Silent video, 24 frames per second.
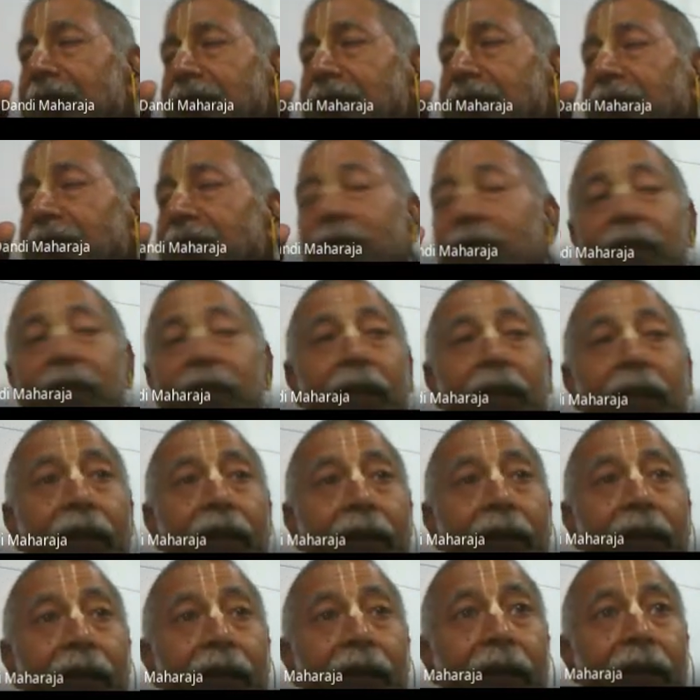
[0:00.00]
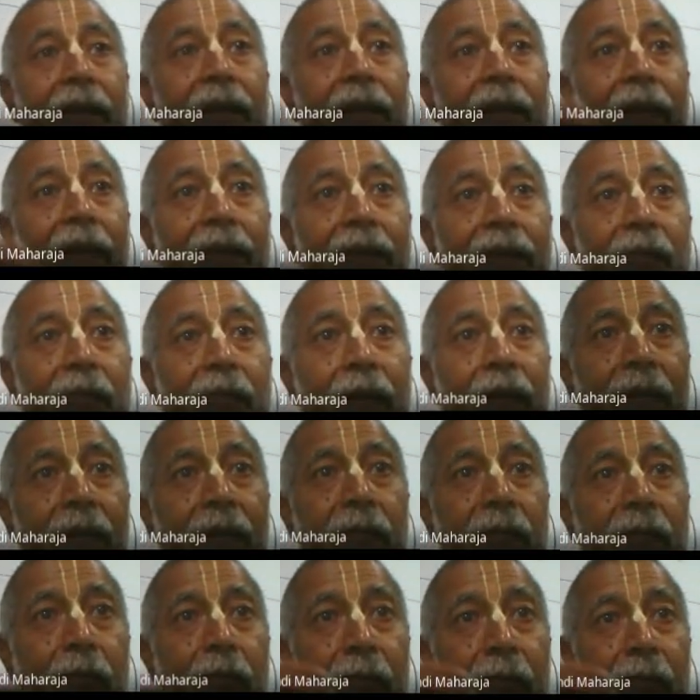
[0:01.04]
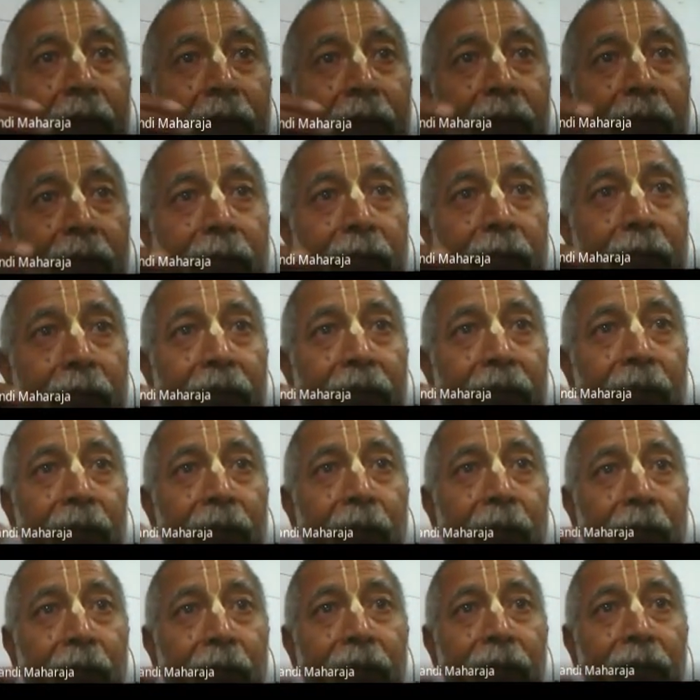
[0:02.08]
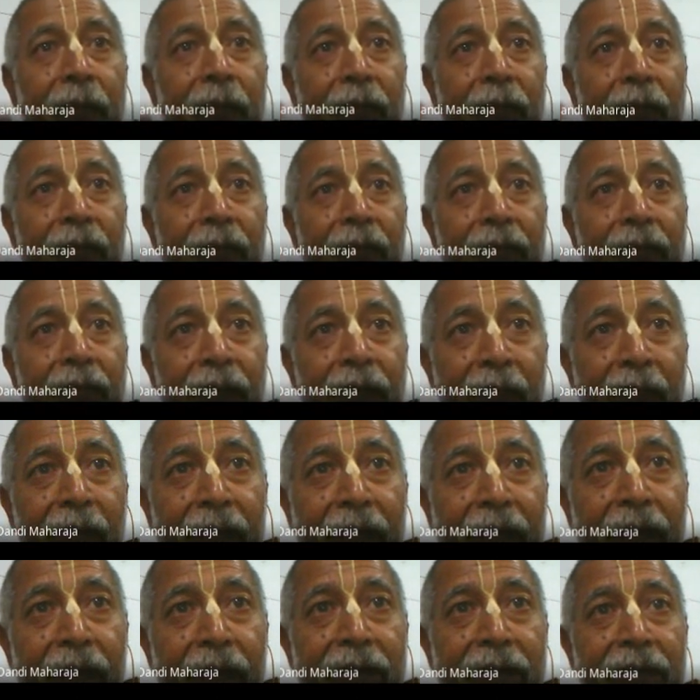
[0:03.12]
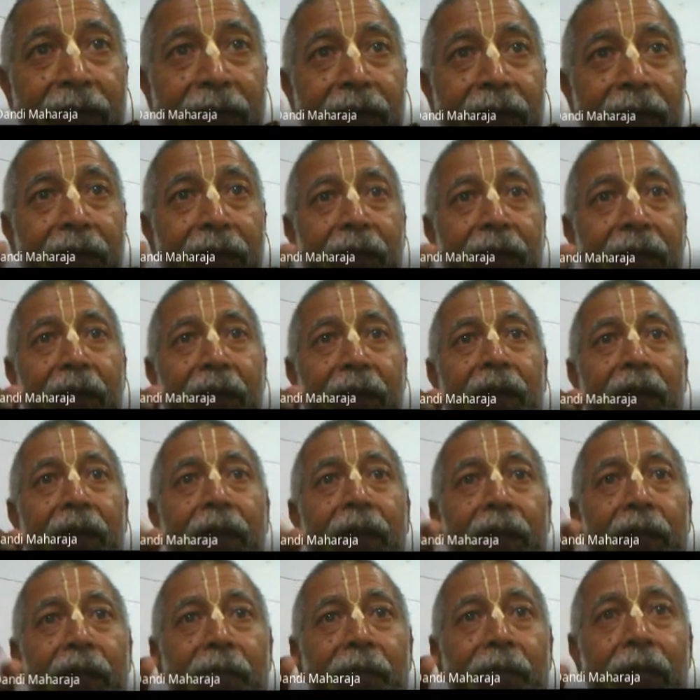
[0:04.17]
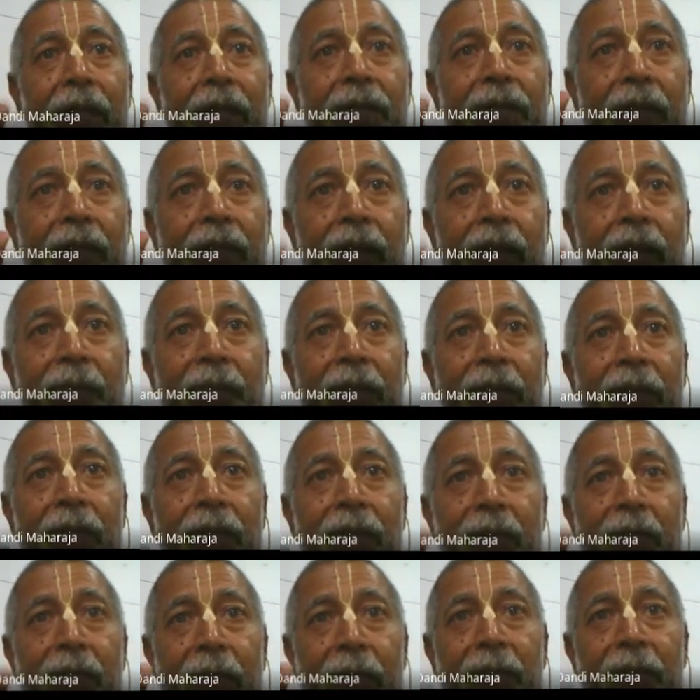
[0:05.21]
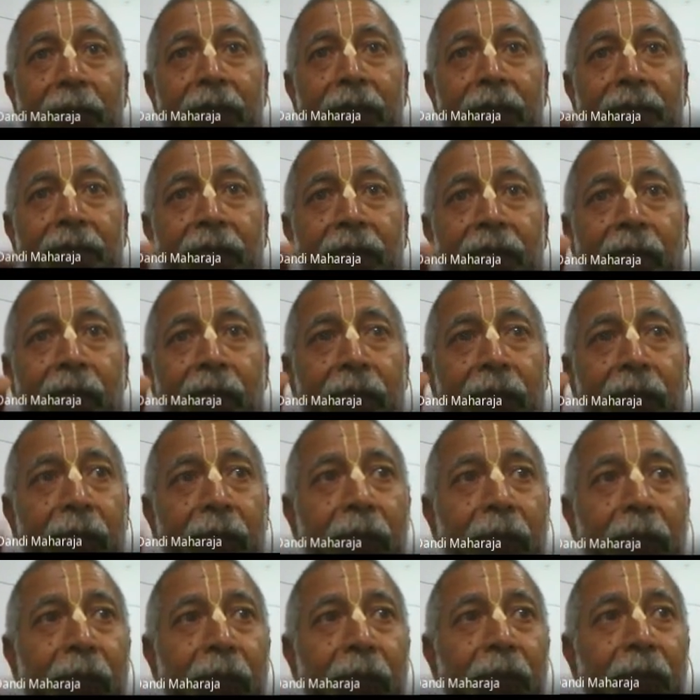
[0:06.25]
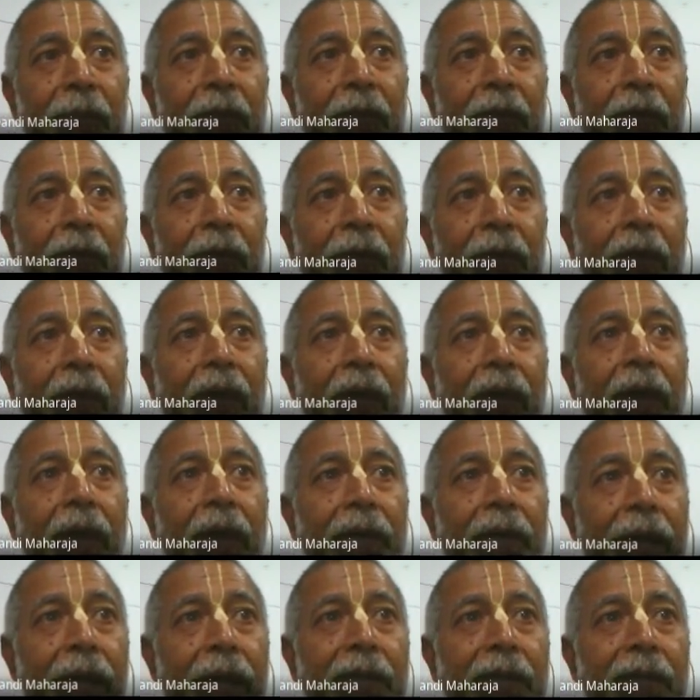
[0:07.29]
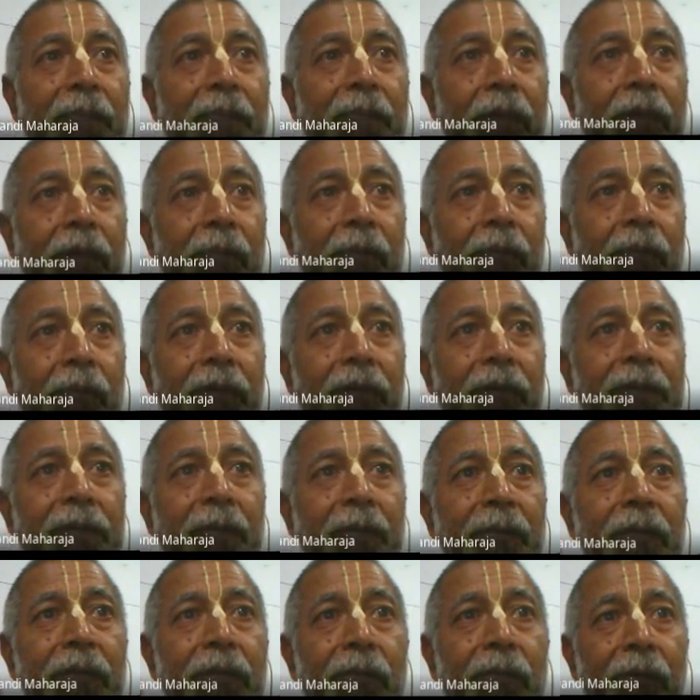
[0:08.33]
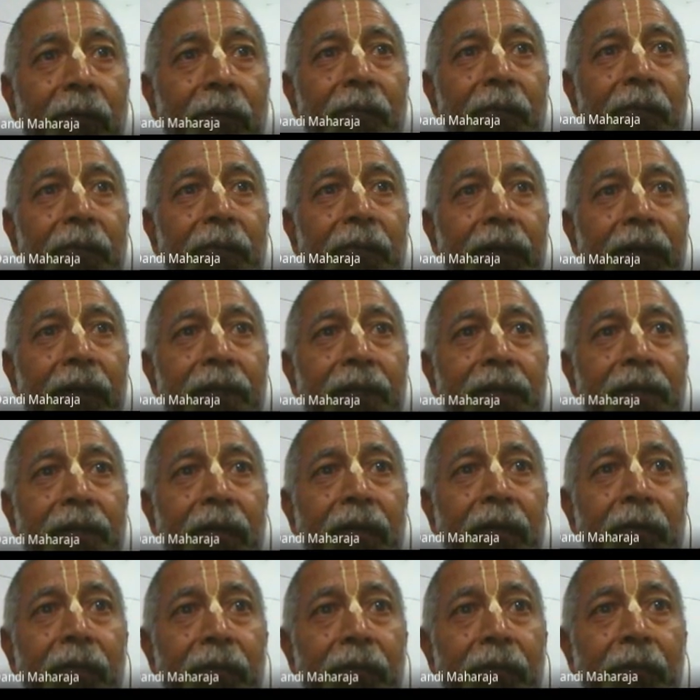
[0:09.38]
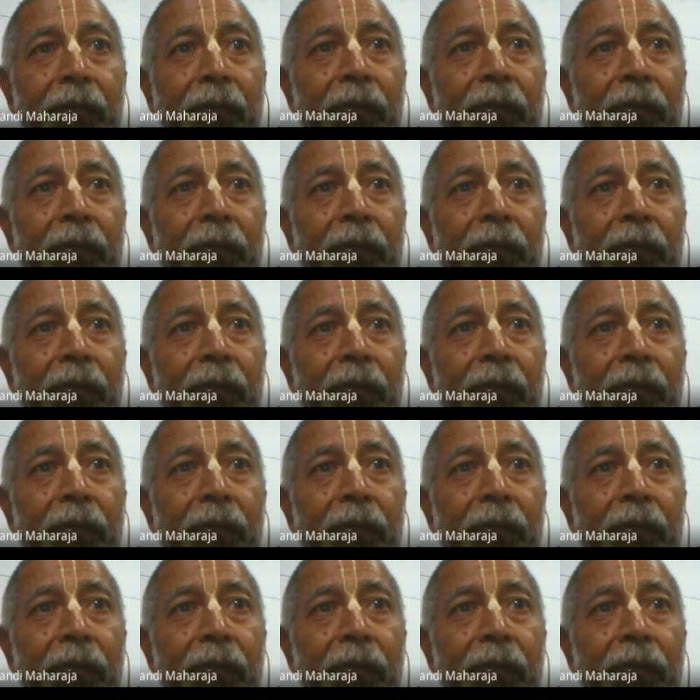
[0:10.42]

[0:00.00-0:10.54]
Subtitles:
Okay. Let my movement be holy pilgrimage. Let my thought be remembrance of you. And let my words be glorification of you.